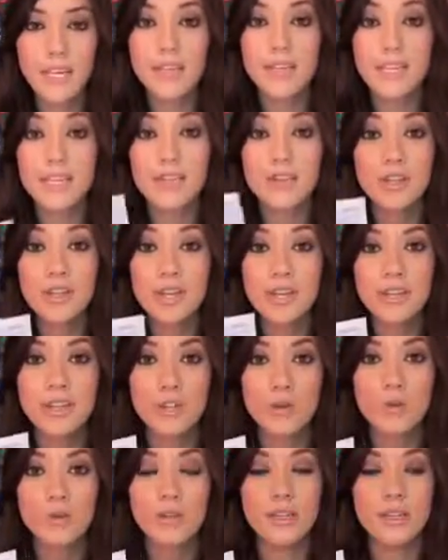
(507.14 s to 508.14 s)
This really is
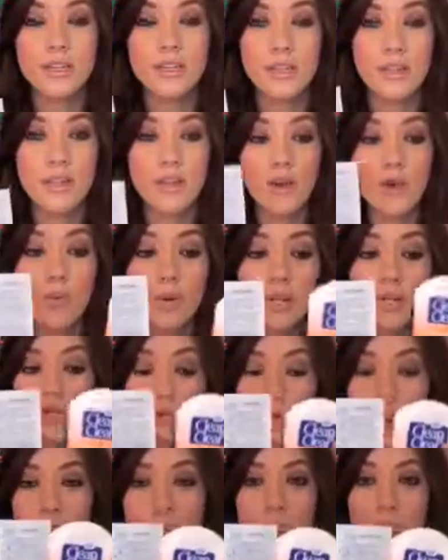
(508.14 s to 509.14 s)
the coolest thing, though, when you
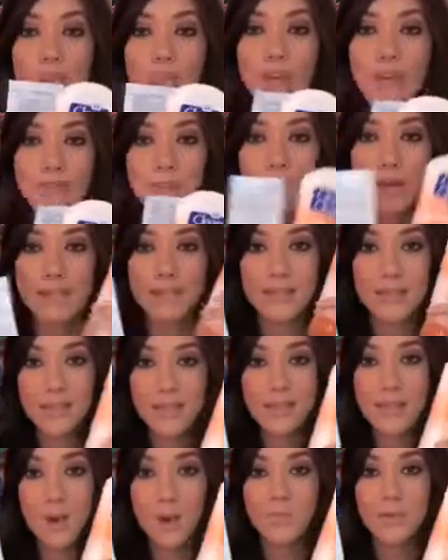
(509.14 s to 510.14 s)
use it with this, because
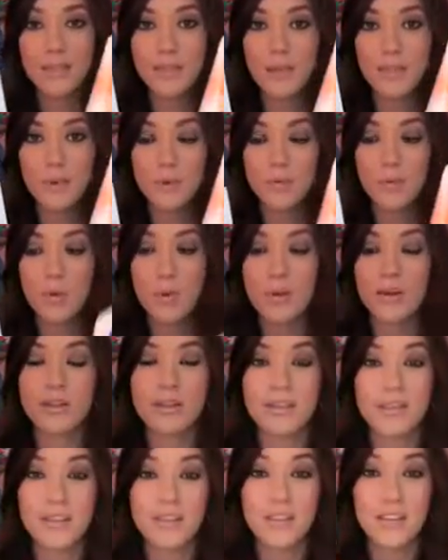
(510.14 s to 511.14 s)
this opens up your
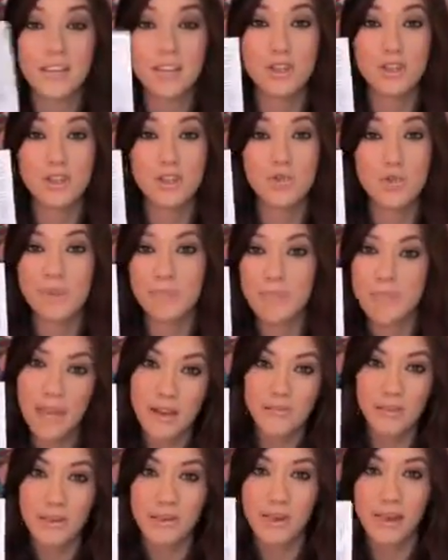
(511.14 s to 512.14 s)
pores, and then this just rips
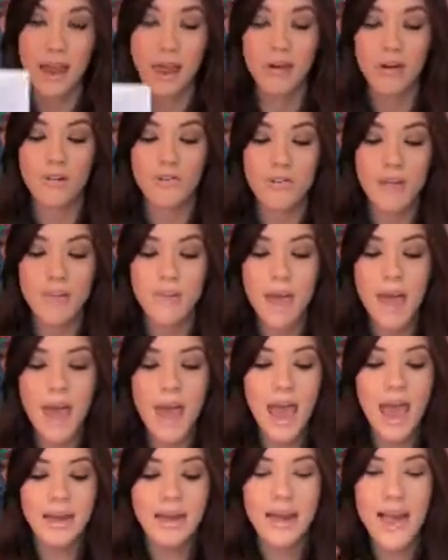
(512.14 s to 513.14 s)
everything out of them,
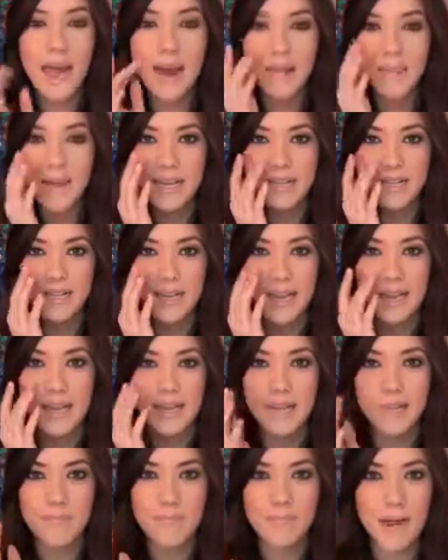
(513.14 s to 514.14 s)
and it kind of makes it
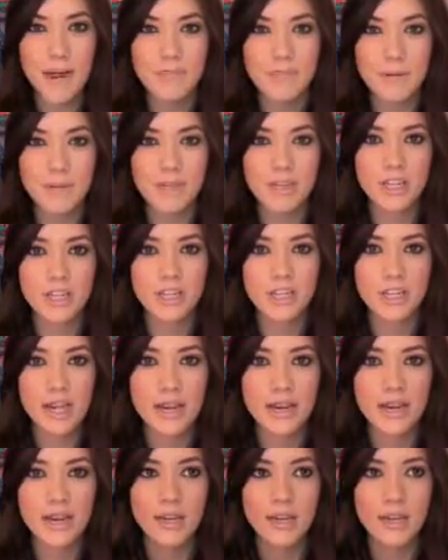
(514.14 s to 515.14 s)
like paper
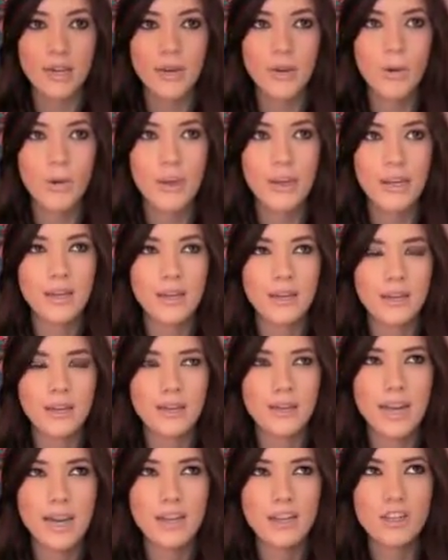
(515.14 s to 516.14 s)
machete. Wait,
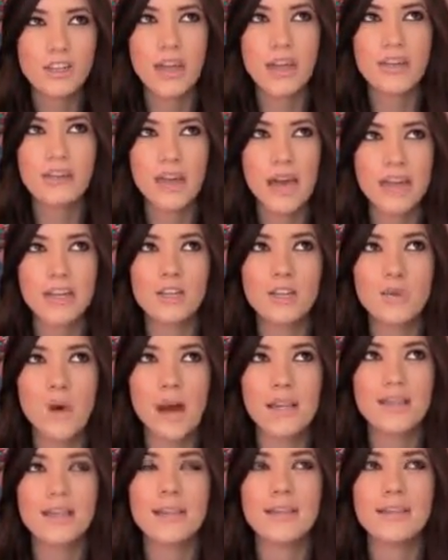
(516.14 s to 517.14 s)
did I just say like
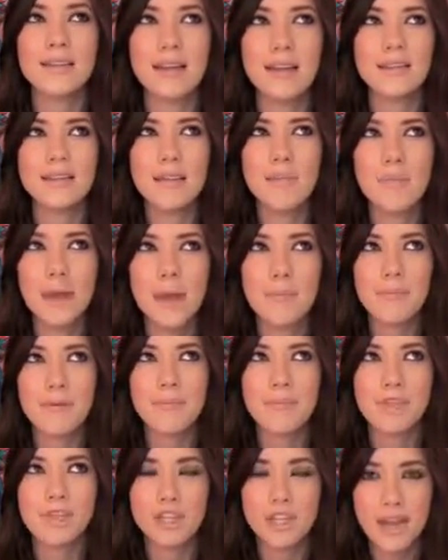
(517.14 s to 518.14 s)
twice, and did I say
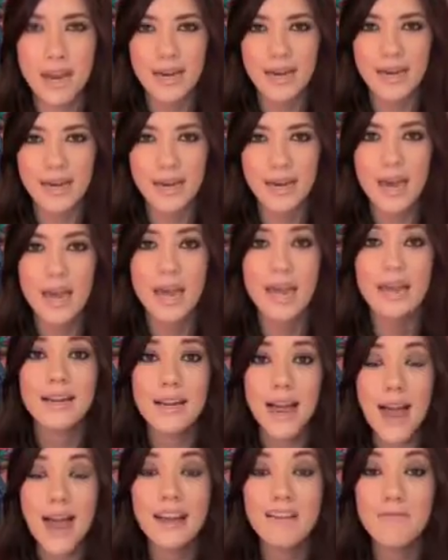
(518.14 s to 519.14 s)
paper machete?
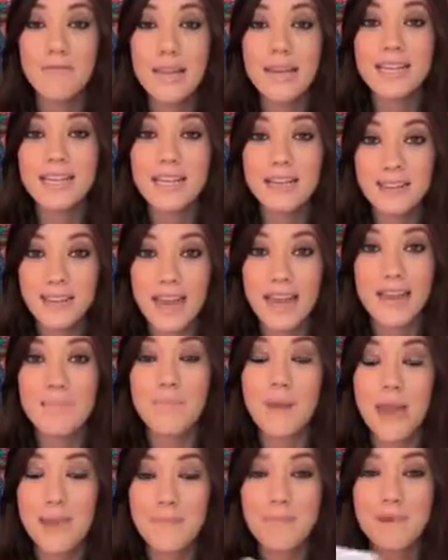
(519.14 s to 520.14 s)
It kind of makes it
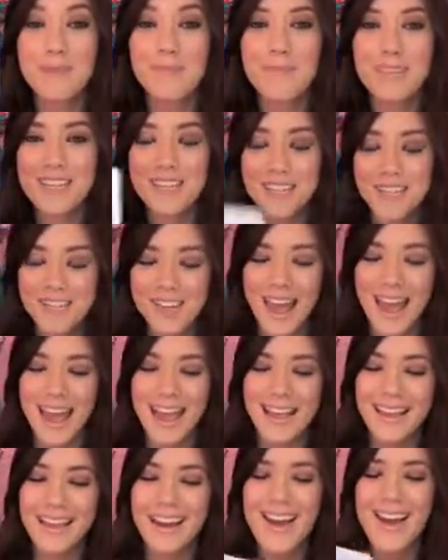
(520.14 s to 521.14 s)
like paper
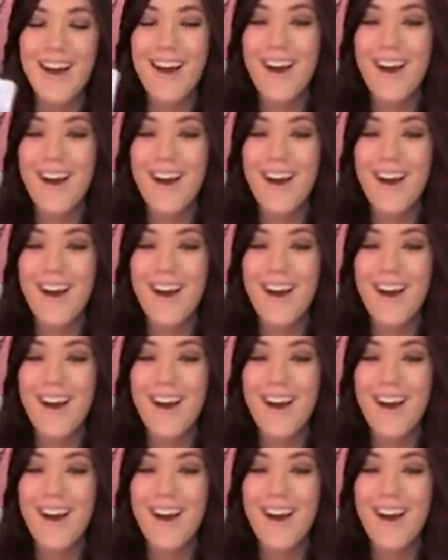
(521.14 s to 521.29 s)
mache